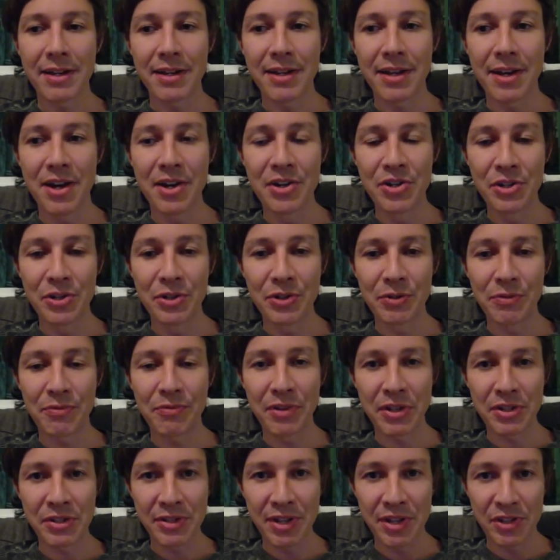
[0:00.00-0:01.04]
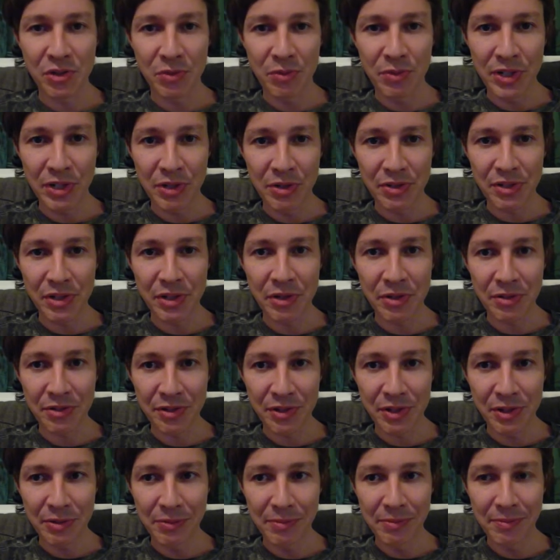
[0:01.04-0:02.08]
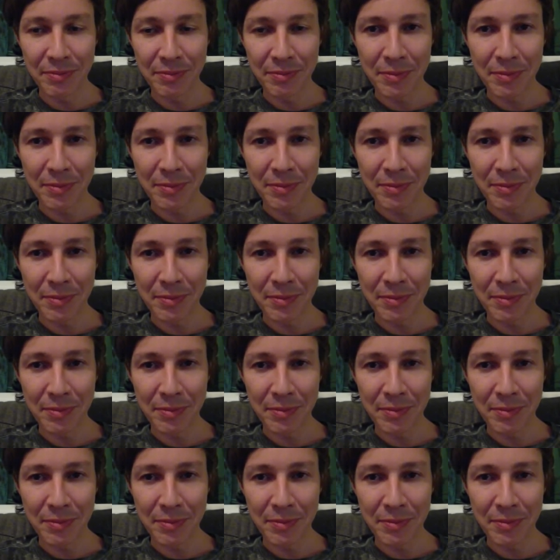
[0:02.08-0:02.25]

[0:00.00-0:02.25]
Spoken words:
under Fix Los Rios also.